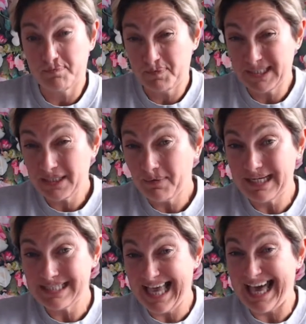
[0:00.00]
particularly when
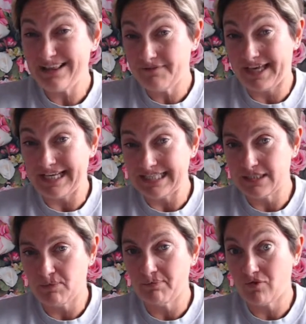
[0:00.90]
it's elevated,
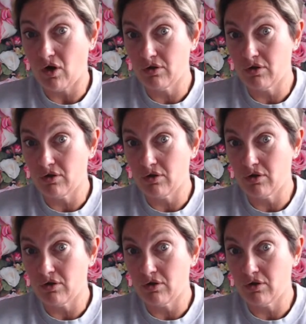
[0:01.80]
when we've got a